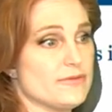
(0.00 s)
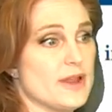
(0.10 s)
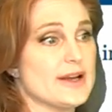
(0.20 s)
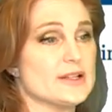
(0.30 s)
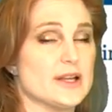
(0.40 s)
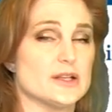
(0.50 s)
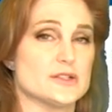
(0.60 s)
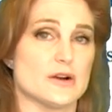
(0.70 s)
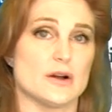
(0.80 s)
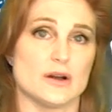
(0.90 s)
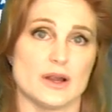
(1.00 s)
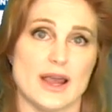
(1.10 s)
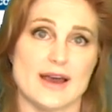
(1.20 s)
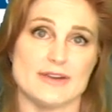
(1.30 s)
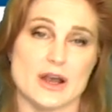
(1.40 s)
flight attendants are
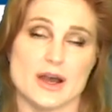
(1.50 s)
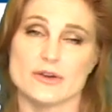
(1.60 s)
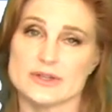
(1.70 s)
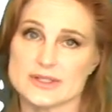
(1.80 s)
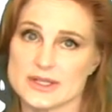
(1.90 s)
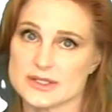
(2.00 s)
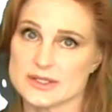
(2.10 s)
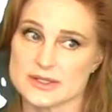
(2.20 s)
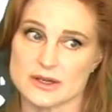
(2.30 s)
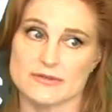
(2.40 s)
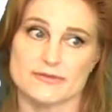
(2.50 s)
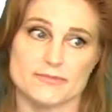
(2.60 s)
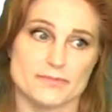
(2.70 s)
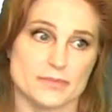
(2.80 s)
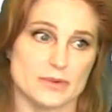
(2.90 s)
having higher incidences of
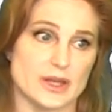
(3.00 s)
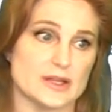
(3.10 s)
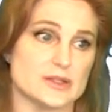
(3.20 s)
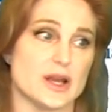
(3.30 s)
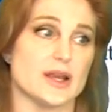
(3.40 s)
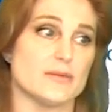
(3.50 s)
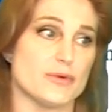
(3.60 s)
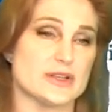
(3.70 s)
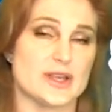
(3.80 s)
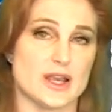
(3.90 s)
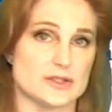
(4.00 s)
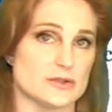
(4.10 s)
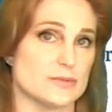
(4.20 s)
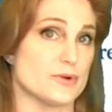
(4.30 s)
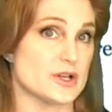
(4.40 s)
things like breast
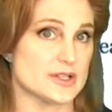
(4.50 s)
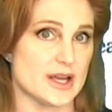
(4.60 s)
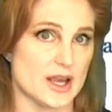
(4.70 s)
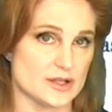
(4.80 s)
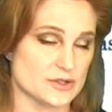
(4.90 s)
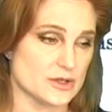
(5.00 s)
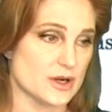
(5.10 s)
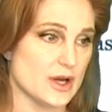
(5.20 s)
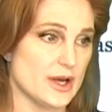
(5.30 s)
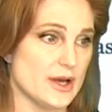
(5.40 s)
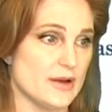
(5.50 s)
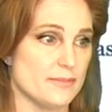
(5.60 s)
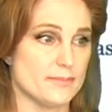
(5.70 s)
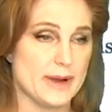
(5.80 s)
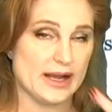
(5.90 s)
cancer and prostate cancer.
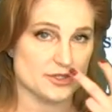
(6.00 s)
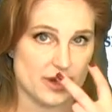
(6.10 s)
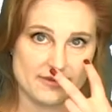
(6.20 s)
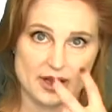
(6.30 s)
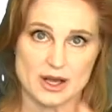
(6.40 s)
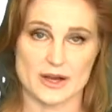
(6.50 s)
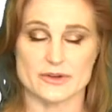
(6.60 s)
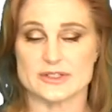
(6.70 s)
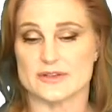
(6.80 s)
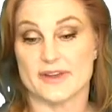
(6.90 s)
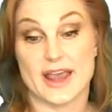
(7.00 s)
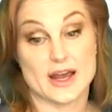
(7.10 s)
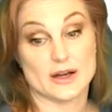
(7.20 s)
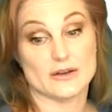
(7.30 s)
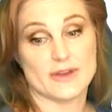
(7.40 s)
Pilots are having a higher incidence
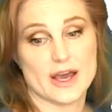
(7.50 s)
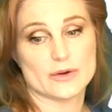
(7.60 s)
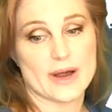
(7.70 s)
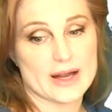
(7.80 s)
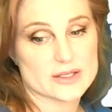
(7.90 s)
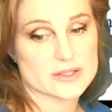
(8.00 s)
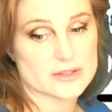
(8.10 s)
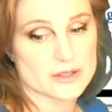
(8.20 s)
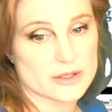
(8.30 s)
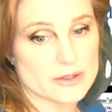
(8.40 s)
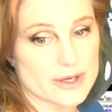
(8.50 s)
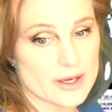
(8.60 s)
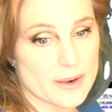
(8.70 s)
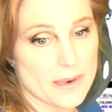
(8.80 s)
of cataracts occurring.